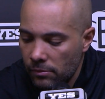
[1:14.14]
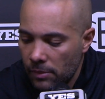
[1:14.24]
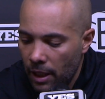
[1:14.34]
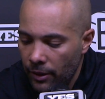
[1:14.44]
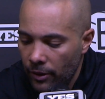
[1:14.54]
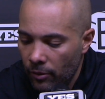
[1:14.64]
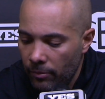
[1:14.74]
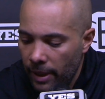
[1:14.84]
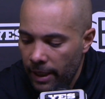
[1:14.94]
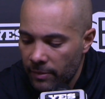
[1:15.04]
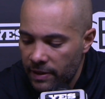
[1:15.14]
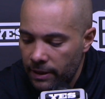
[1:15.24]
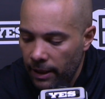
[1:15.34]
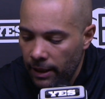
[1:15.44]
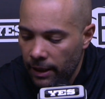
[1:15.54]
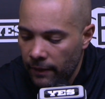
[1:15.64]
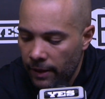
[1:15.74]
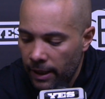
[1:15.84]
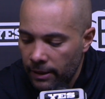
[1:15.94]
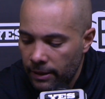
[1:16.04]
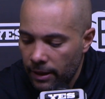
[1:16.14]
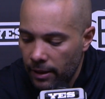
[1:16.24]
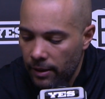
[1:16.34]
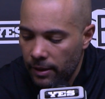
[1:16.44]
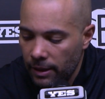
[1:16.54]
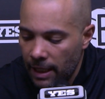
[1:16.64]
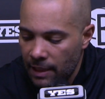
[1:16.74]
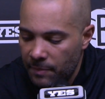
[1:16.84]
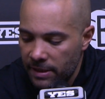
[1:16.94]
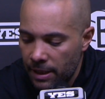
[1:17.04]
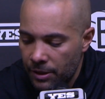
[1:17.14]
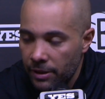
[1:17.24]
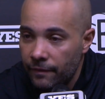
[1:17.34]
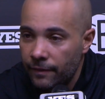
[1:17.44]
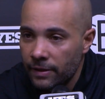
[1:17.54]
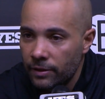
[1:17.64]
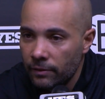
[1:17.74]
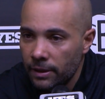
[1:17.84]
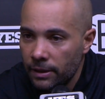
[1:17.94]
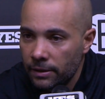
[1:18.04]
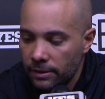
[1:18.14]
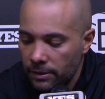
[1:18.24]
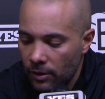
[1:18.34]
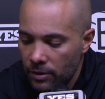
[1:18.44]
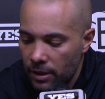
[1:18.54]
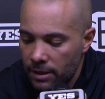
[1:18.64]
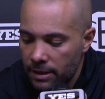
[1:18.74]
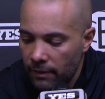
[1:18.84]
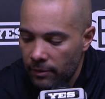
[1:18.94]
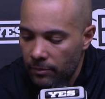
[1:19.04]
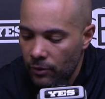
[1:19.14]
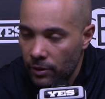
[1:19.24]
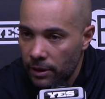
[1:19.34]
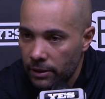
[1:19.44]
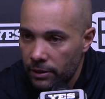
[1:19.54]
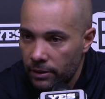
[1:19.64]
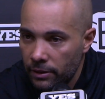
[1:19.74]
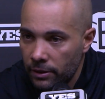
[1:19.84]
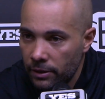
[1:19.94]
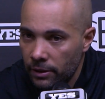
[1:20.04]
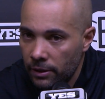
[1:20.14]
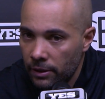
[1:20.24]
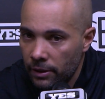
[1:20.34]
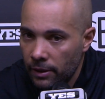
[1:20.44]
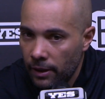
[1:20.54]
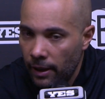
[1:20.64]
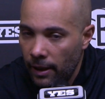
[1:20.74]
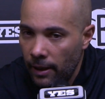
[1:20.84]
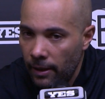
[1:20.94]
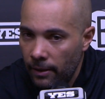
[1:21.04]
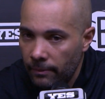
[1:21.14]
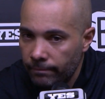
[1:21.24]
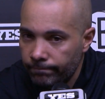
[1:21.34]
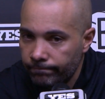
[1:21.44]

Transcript: made a mistake in that last possession defensively. Those are 7 points, and